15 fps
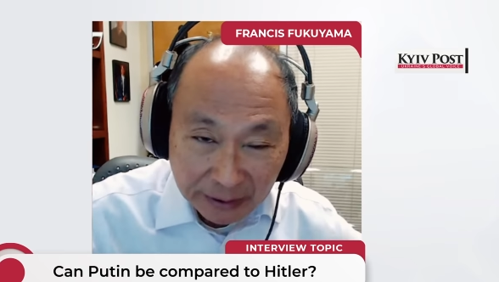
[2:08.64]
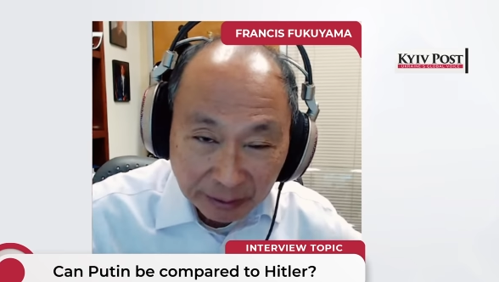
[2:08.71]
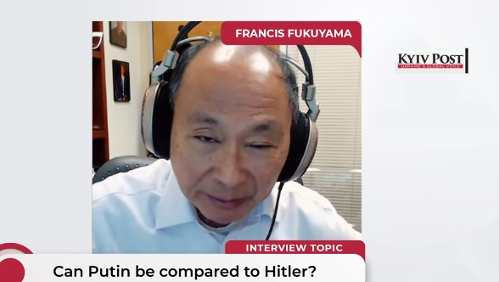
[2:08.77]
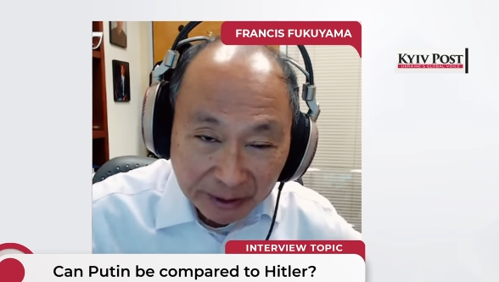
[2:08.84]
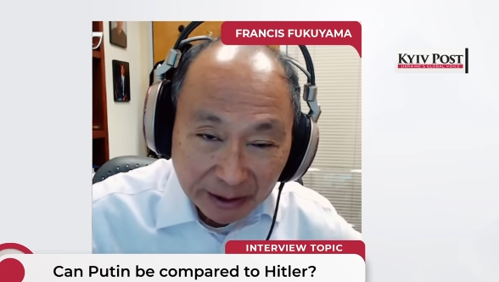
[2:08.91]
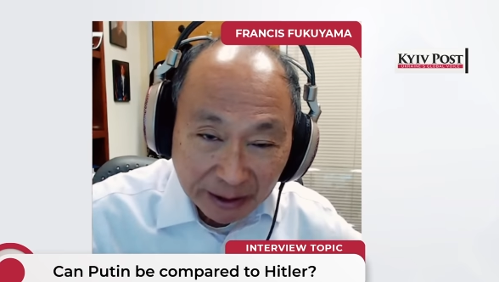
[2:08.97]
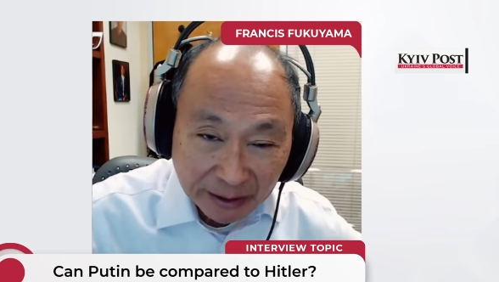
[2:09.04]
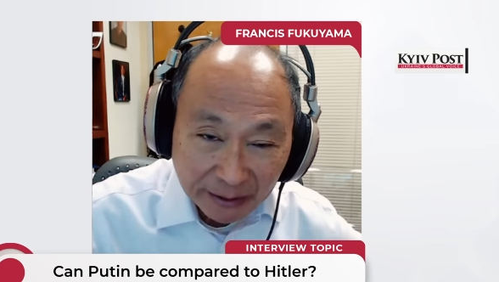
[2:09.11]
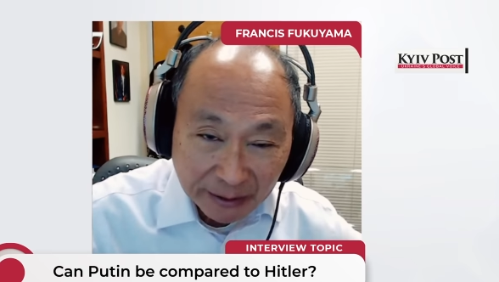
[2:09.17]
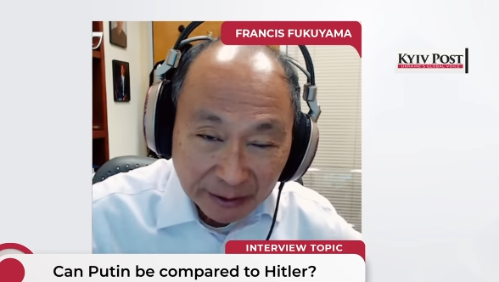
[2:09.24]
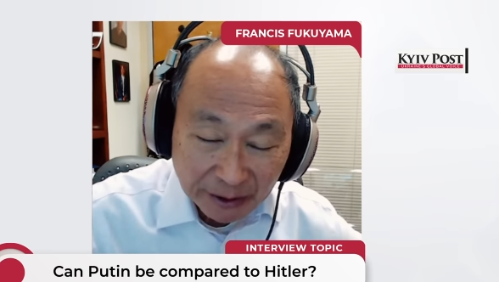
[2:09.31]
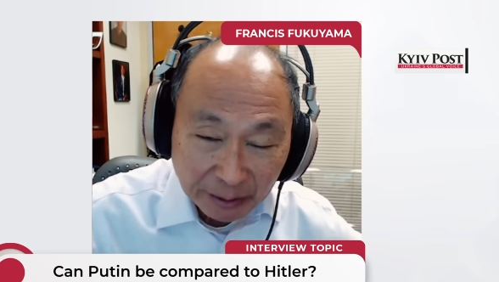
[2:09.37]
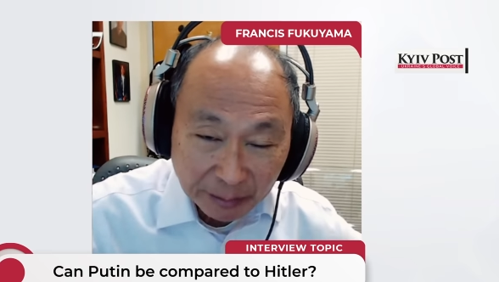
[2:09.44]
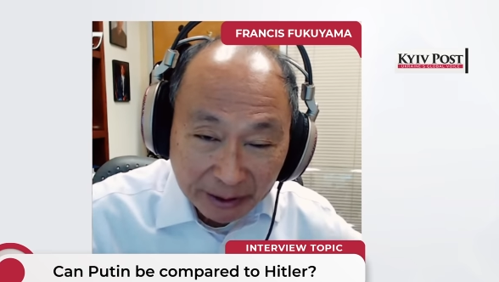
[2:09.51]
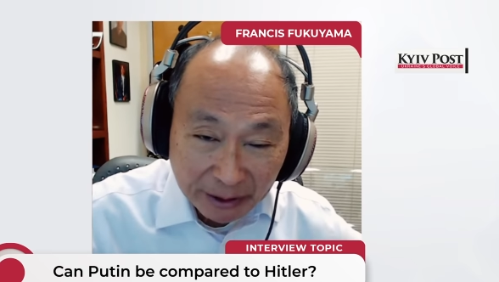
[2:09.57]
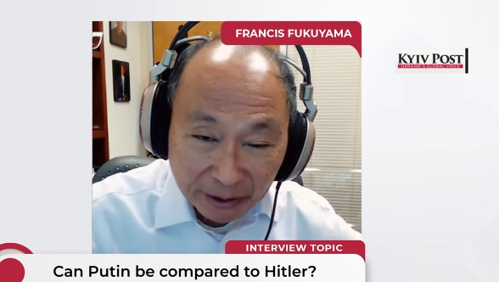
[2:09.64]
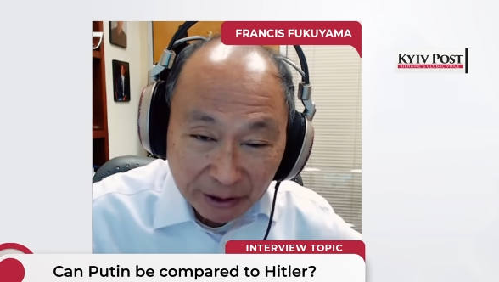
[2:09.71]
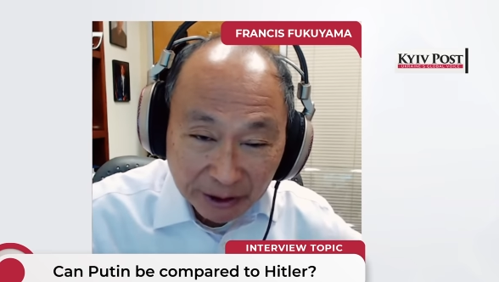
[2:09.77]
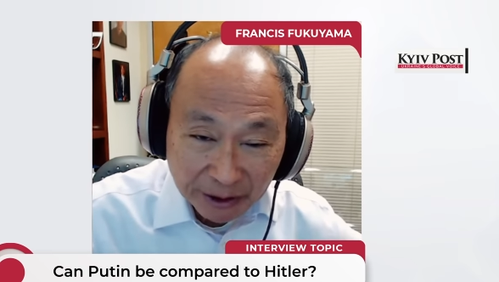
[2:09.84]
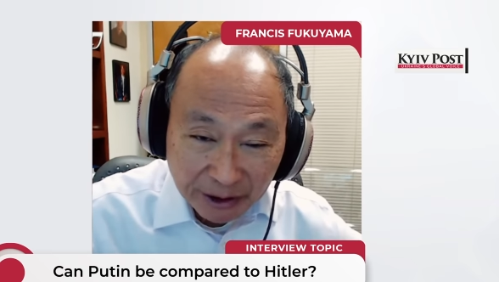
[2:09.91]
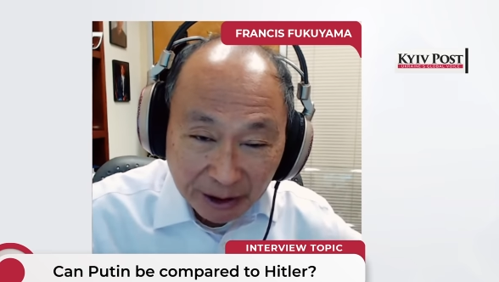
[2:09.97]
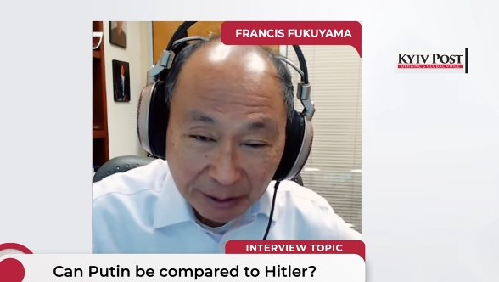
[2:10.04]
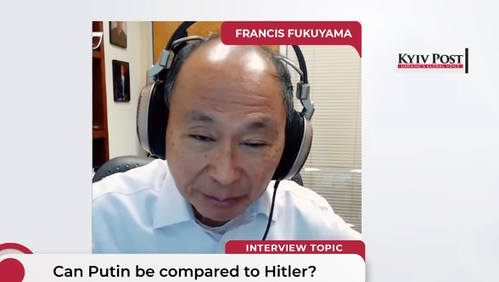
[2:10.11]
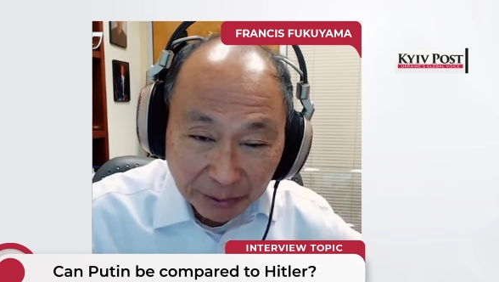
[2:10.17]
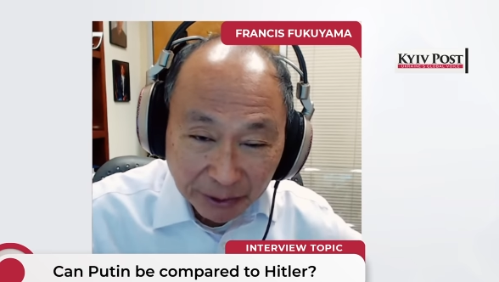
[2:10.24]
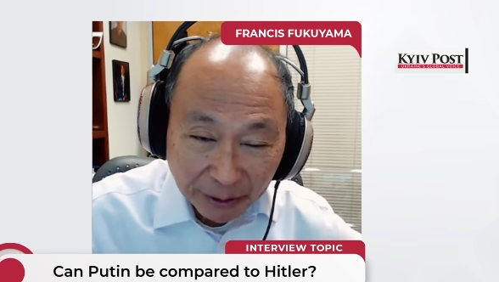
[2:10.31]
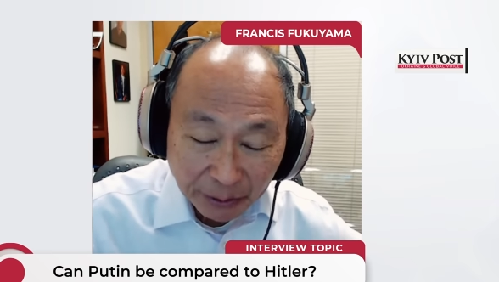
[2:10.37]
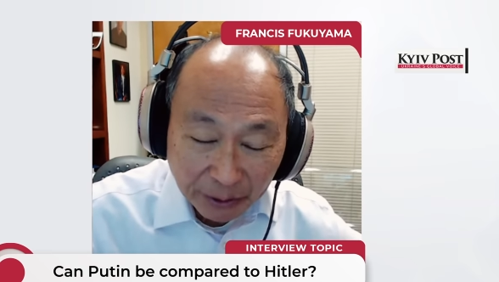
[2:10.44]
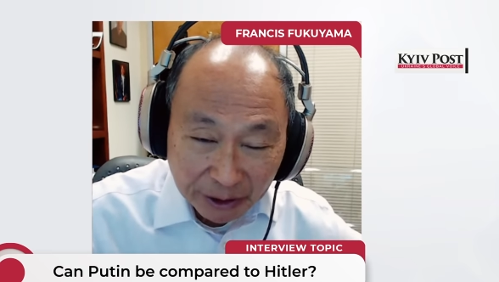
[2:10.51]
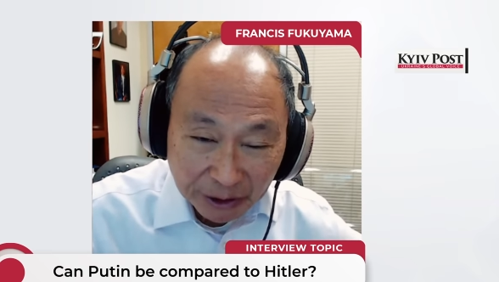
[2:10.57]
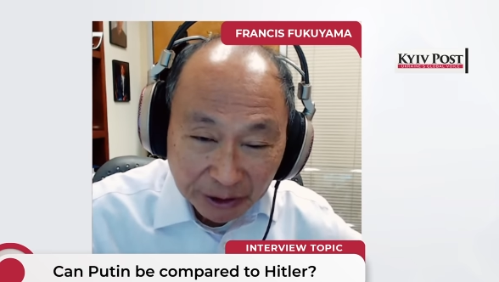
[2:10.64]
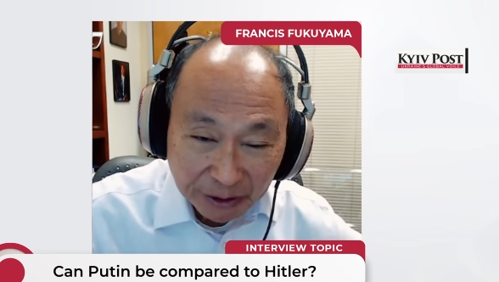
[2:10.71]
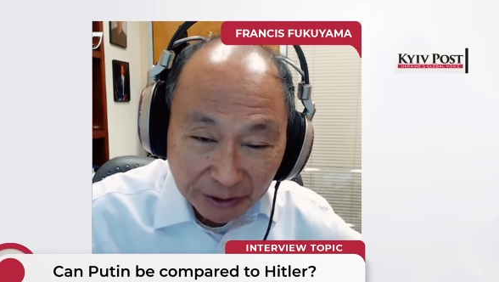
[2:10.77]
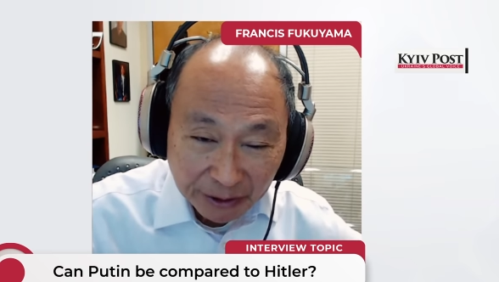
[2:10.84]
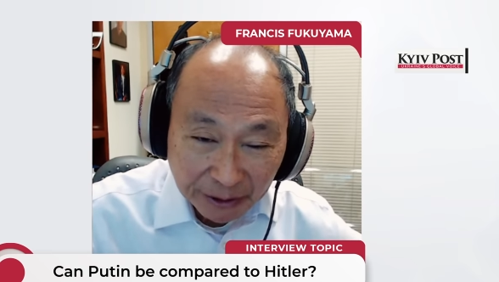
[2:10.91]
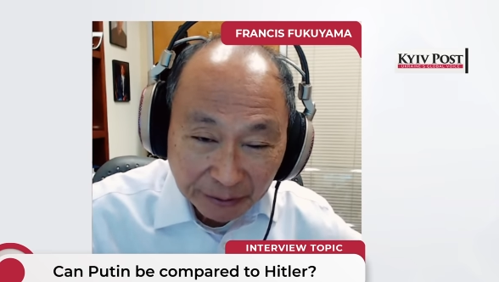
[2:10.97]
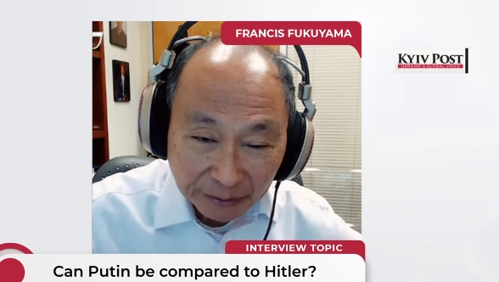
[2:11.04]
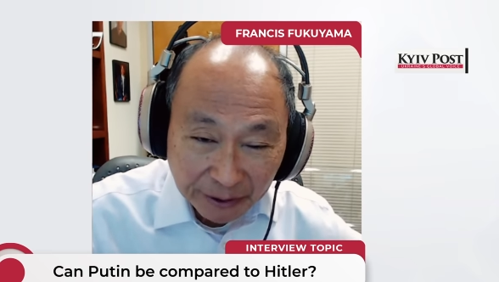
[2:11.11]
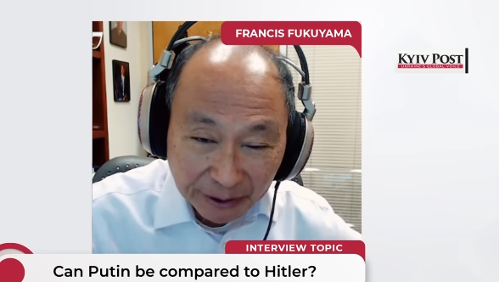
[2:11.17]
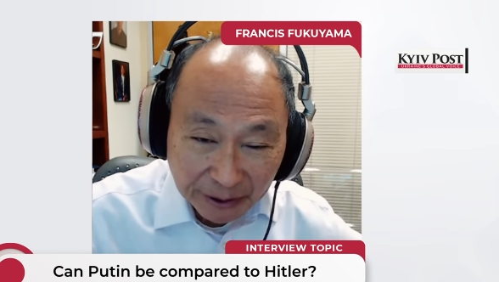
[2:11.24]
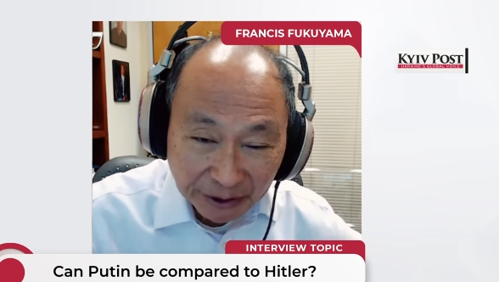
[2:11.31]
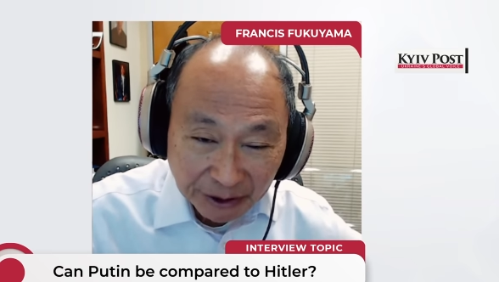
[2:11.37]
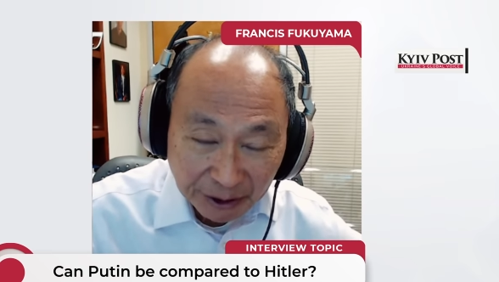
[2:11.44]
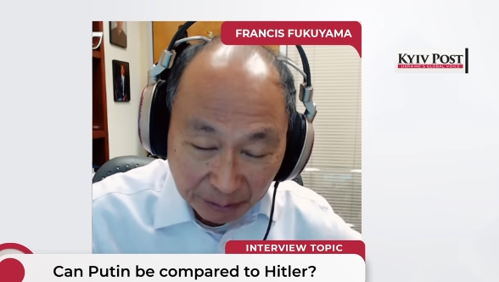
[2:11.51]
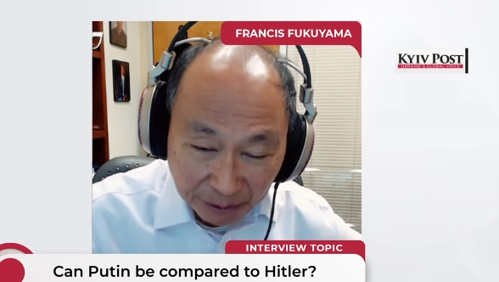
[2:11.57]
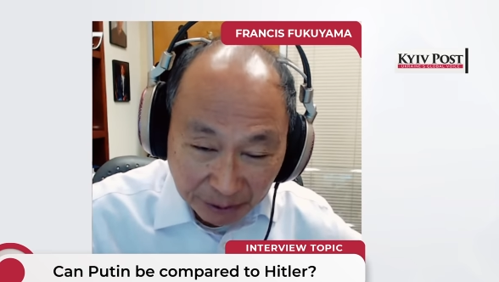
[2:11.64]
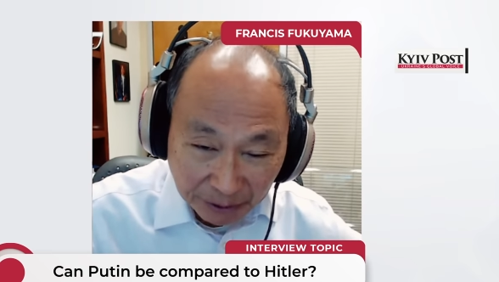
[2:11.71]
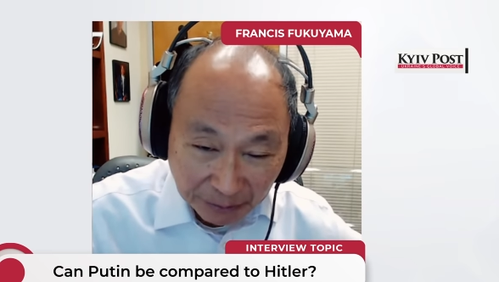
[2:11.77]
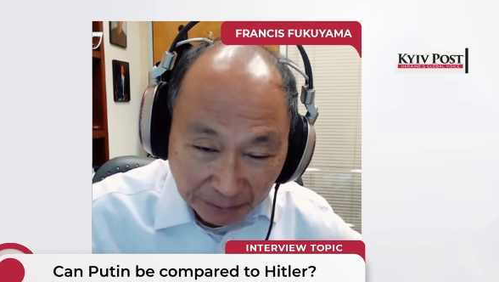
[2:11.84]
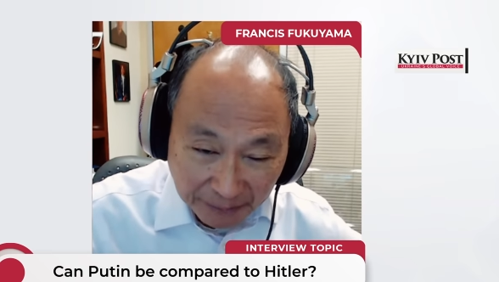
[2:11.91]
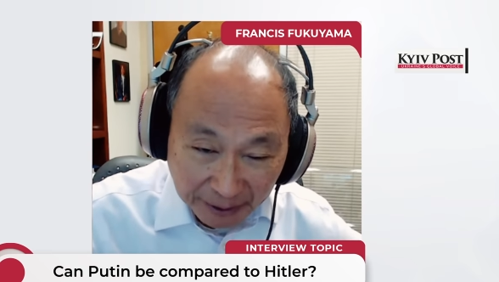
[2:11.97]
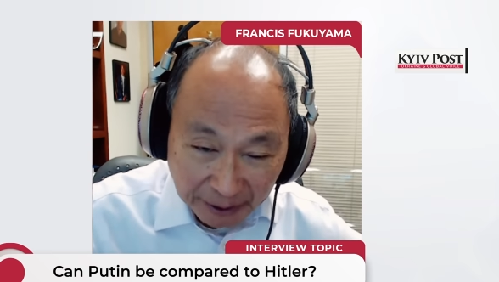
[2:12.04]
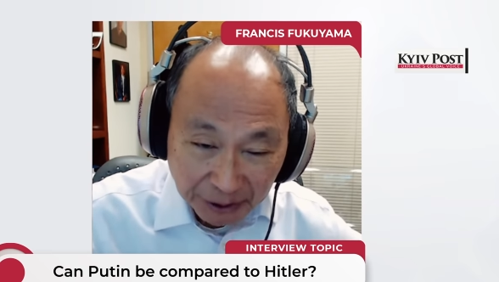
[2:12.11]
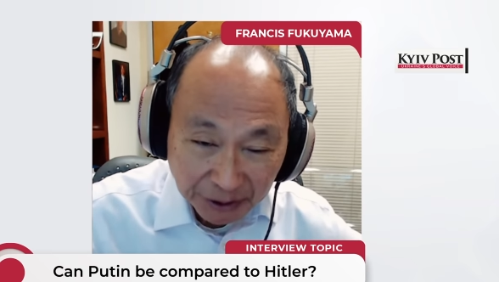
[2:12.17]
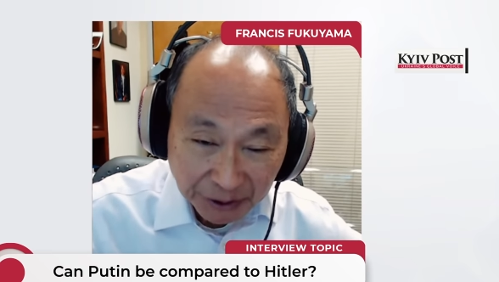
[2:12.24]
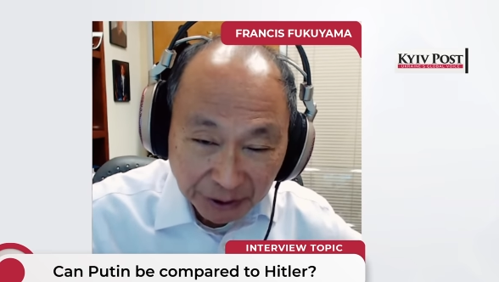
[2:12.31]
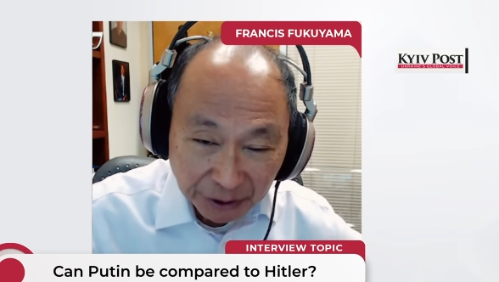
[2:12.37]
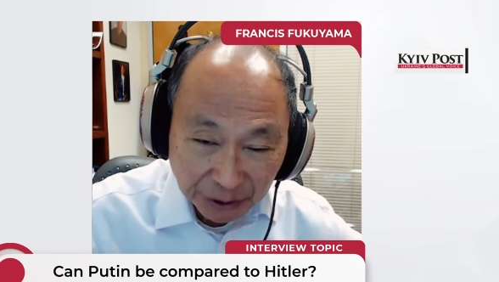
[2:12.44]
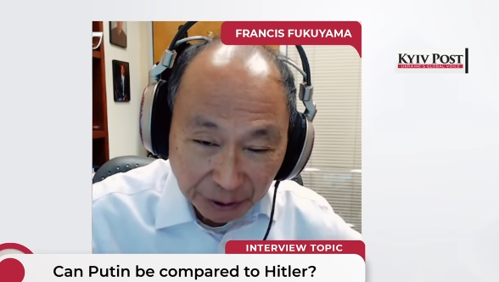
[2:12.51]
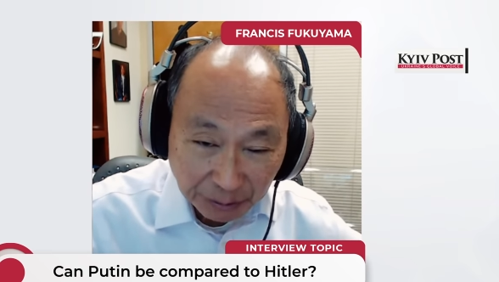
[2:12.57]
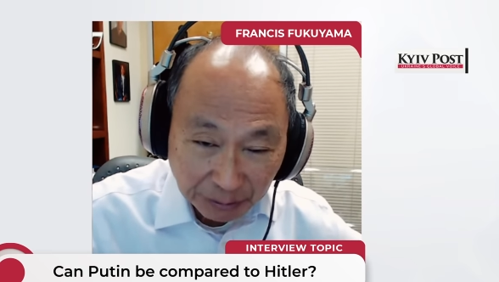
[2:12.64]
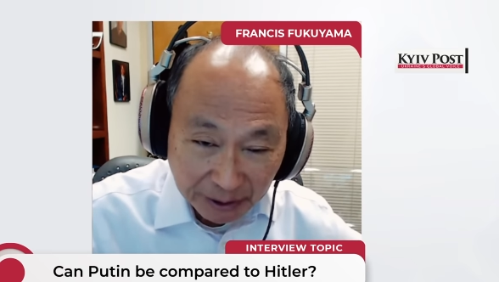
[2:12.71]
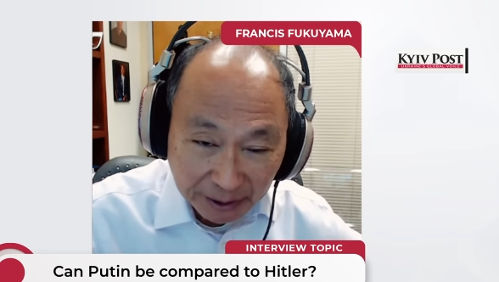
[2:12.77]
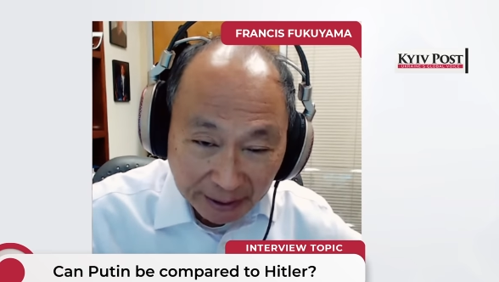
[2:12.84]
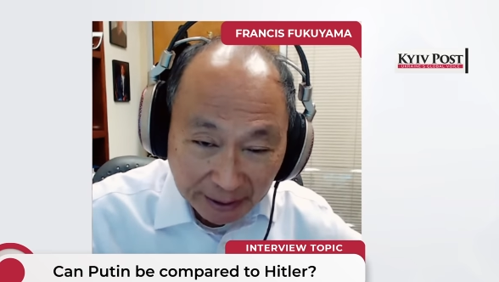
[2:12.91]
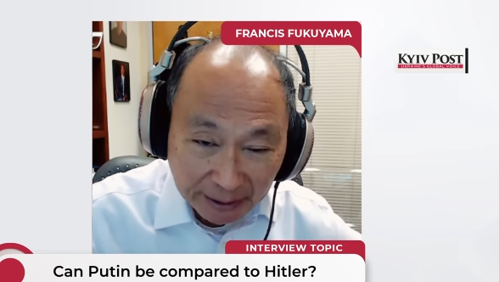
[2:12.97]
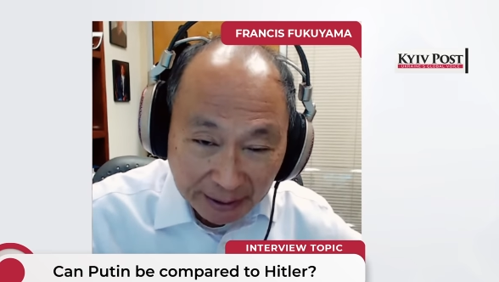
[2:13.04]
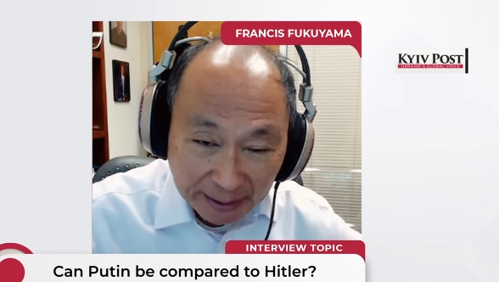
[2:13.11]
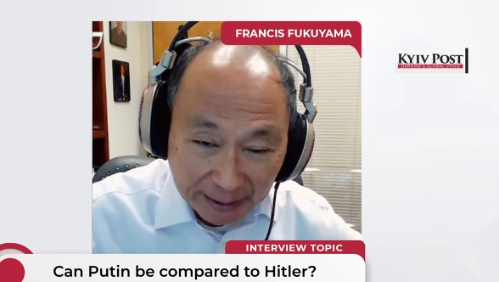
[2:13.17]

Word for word: are many things about contemporary Russia that are very similar to fascist Germany.